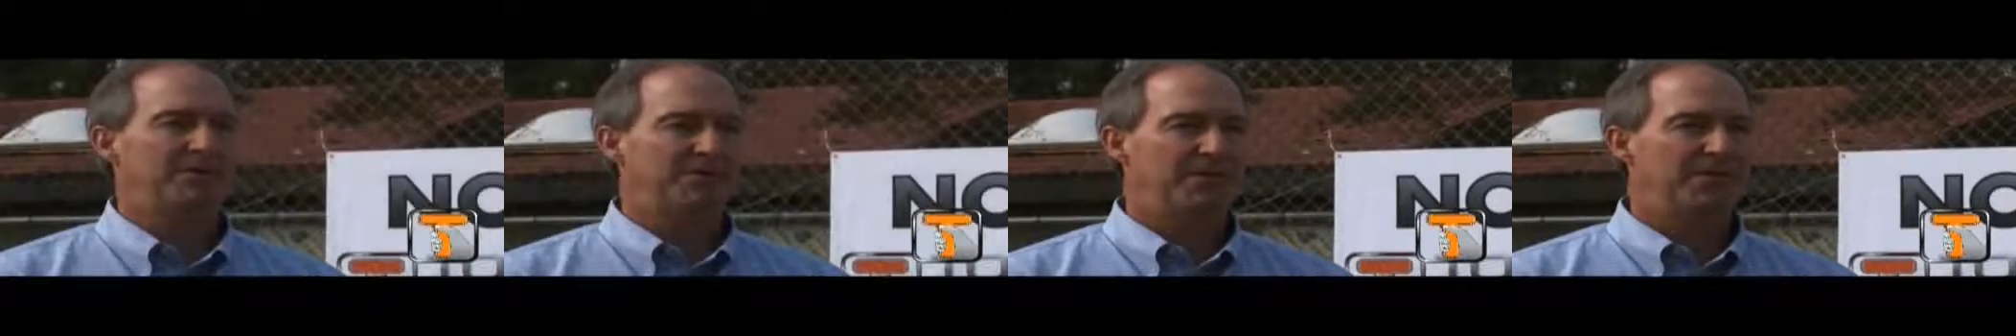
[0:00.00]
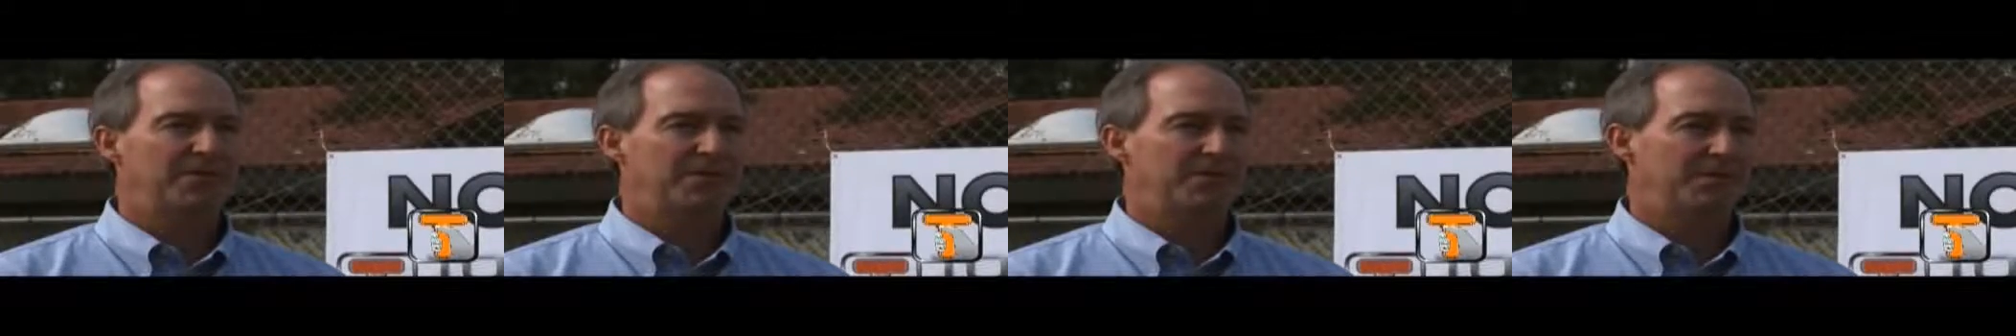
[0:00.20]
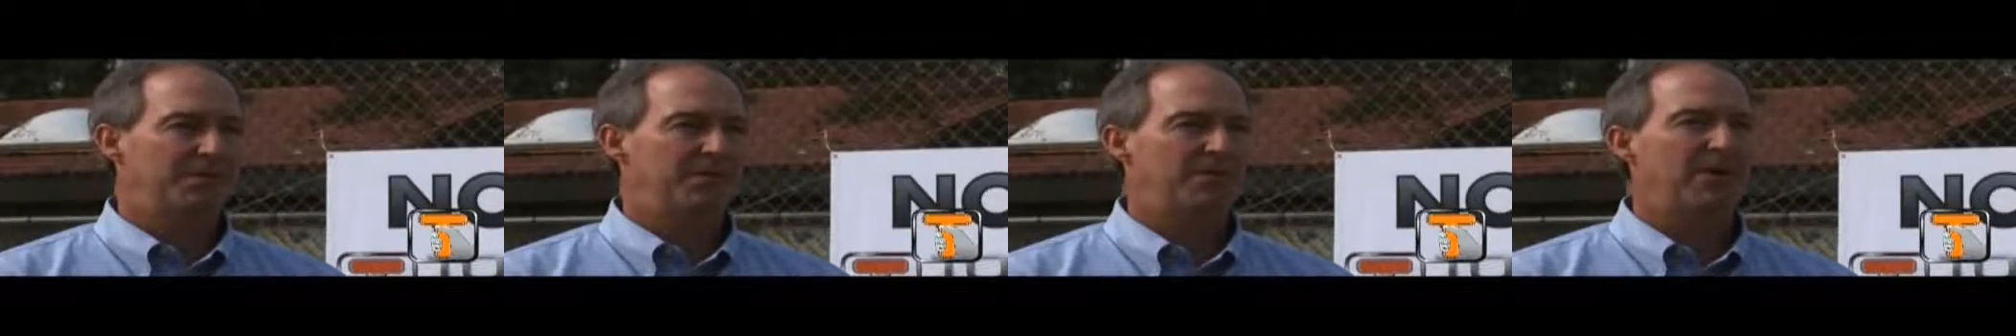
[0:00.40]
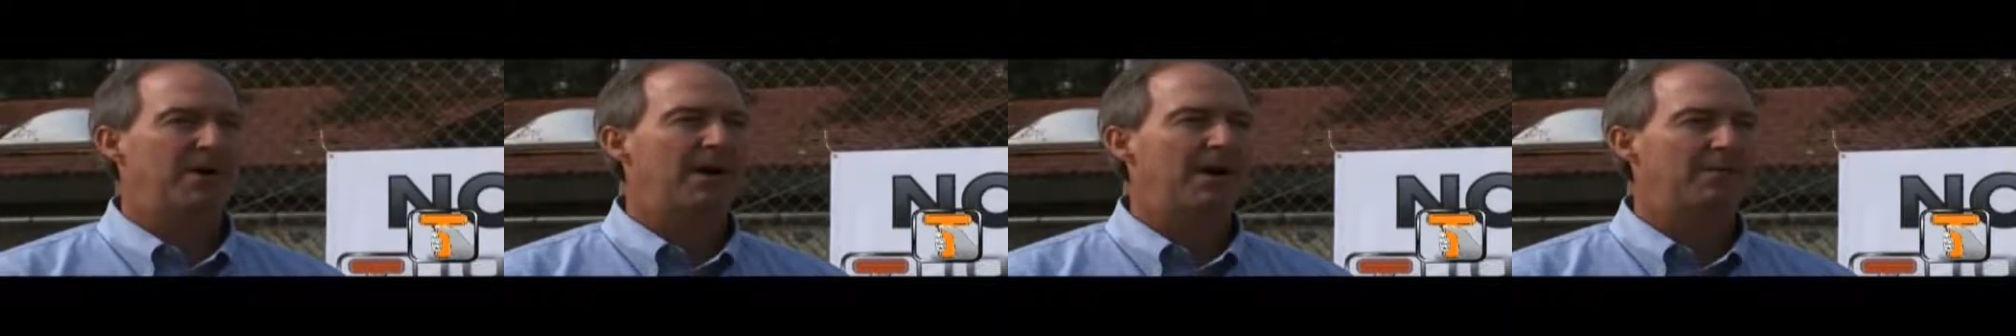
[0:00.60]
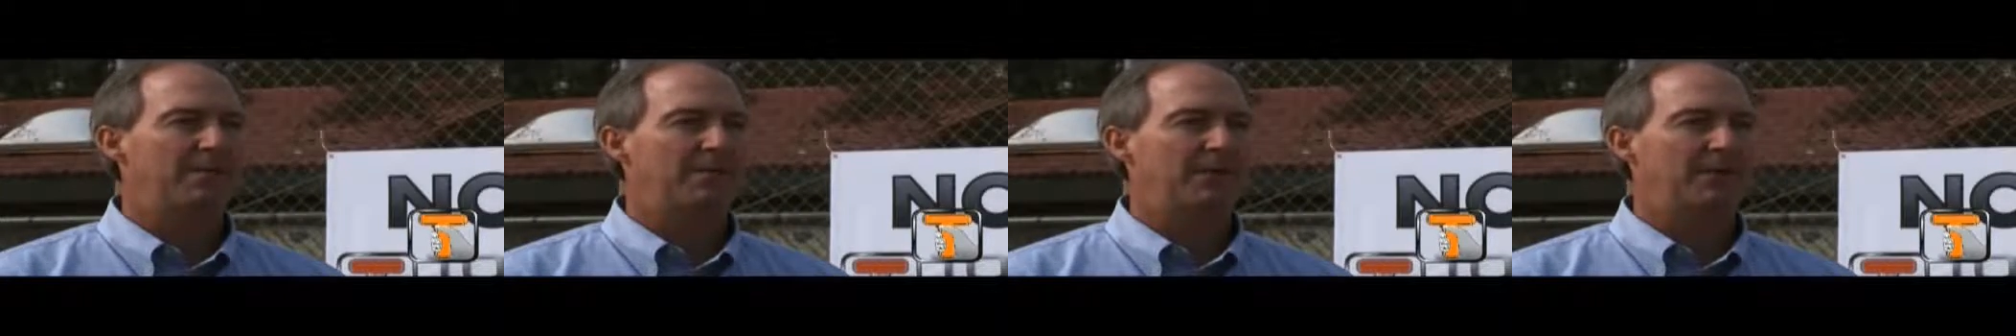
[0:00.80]
is functioning
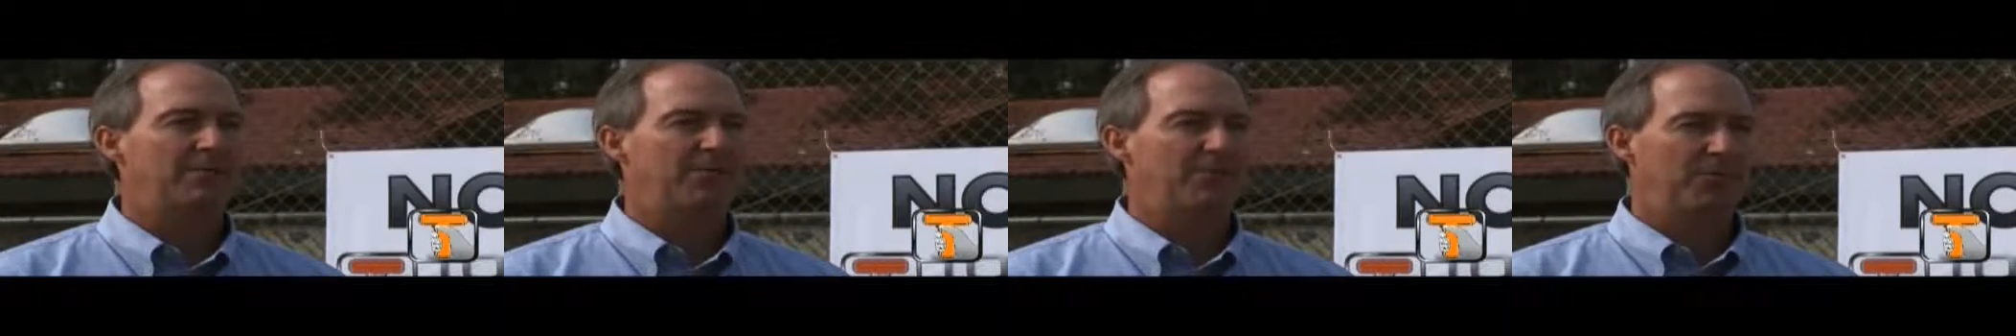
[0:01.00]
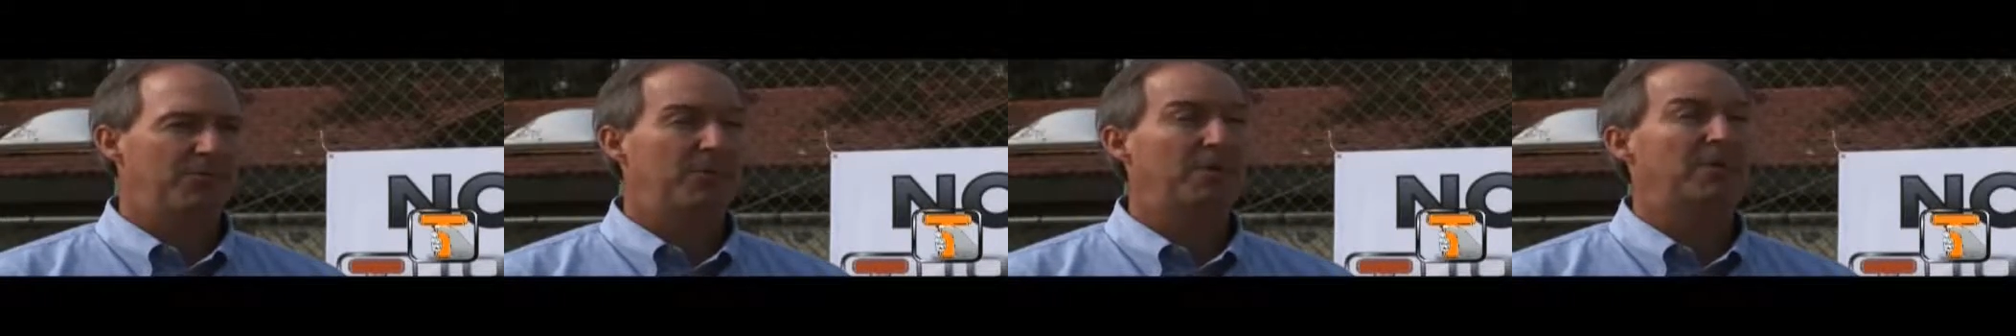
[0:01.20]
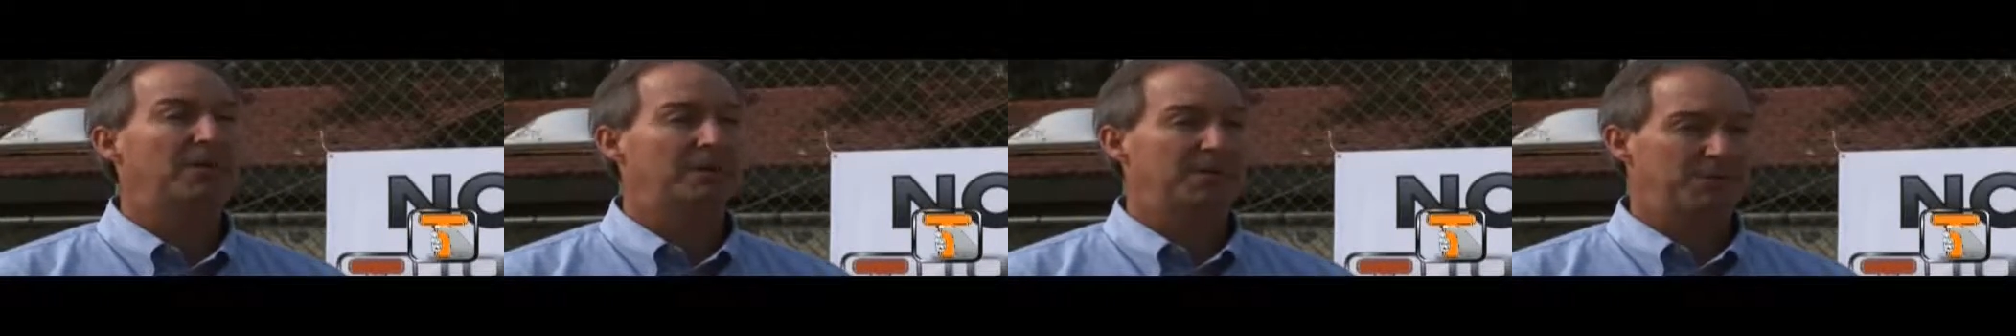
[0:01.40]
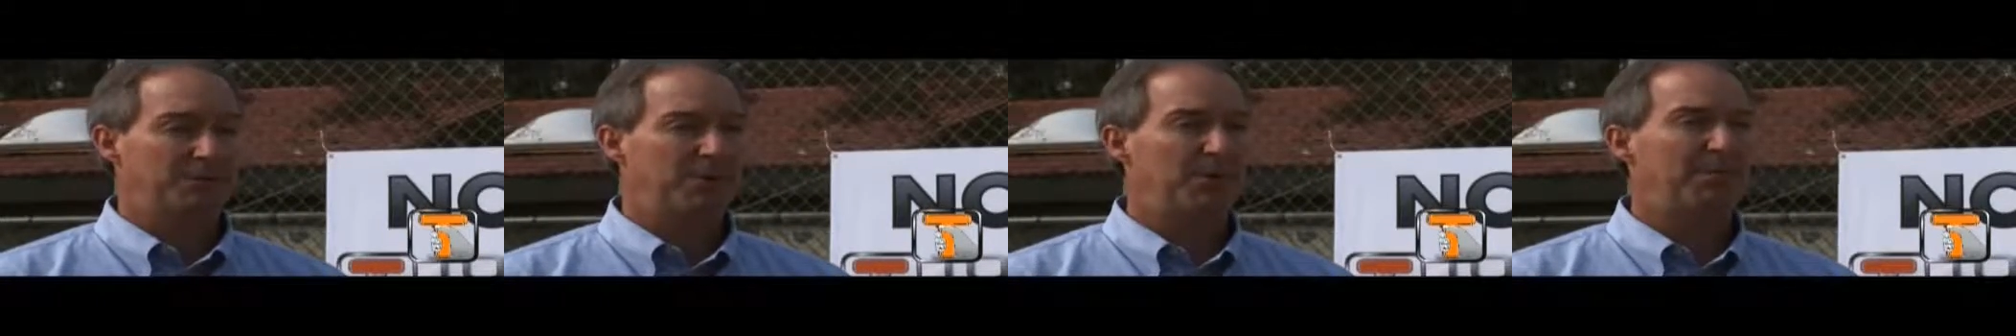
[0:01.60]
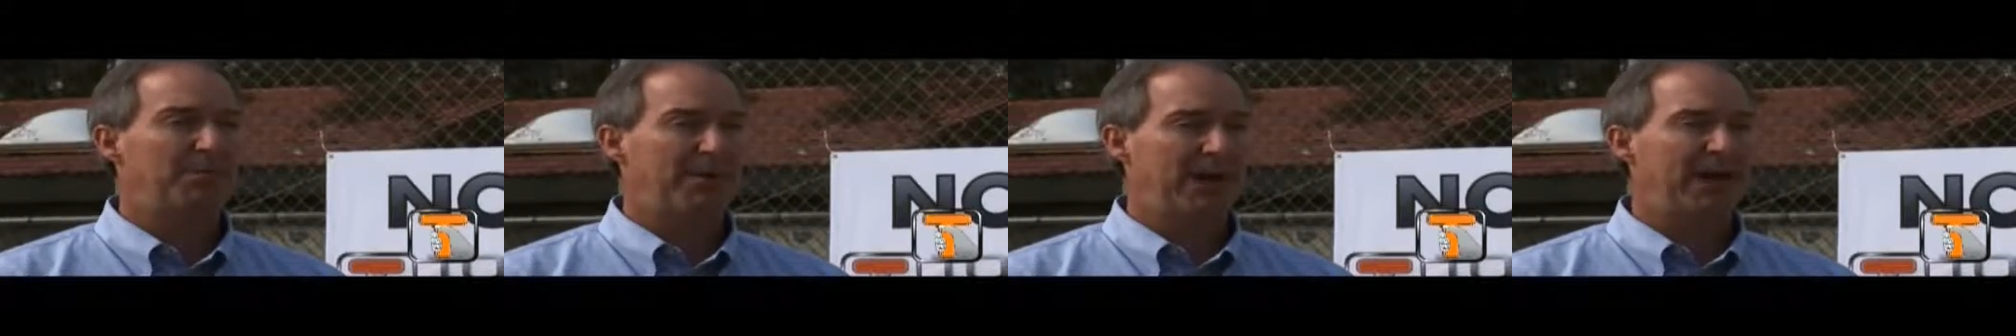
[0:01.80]
properly before it gets
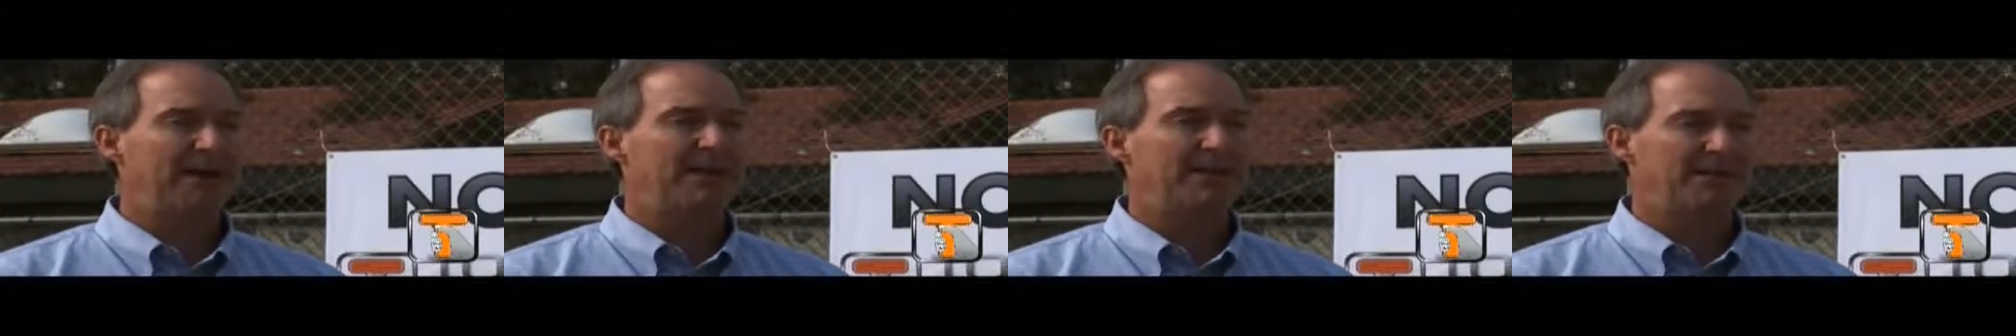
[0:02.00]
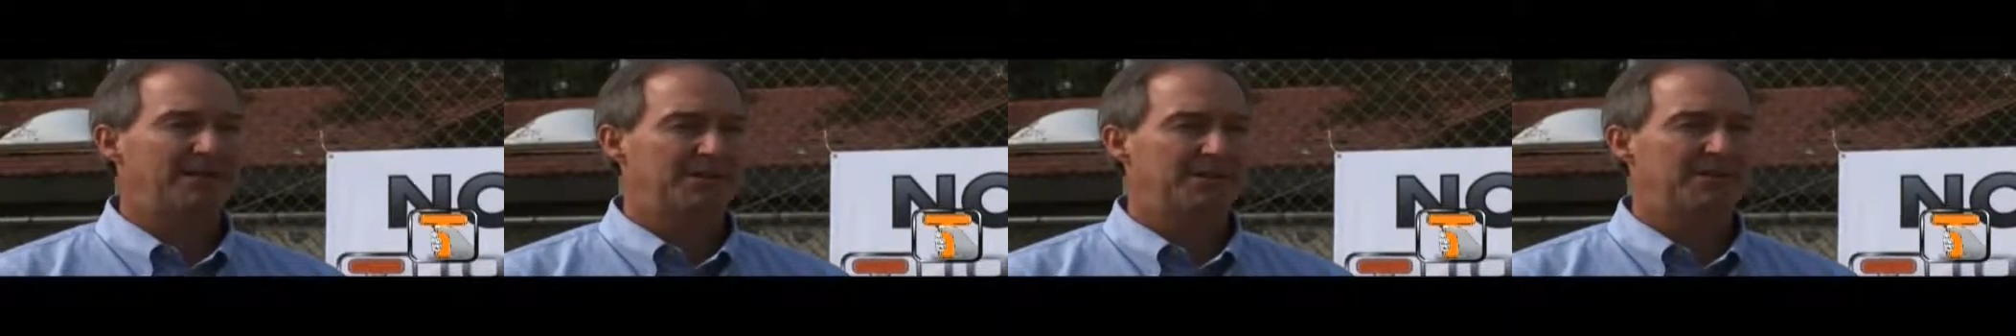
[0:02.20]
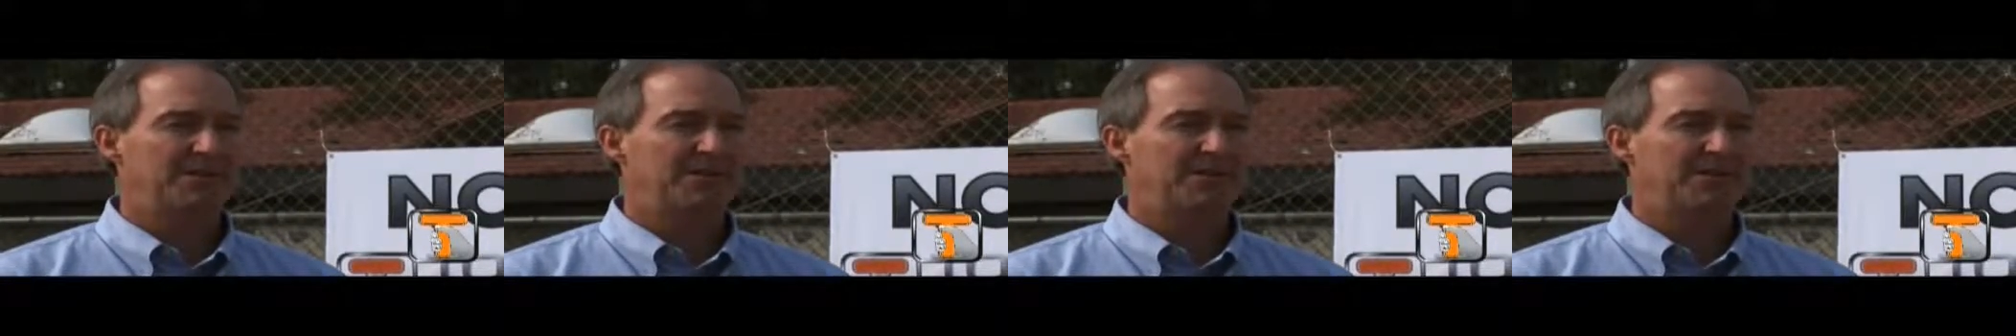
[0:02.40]
put back into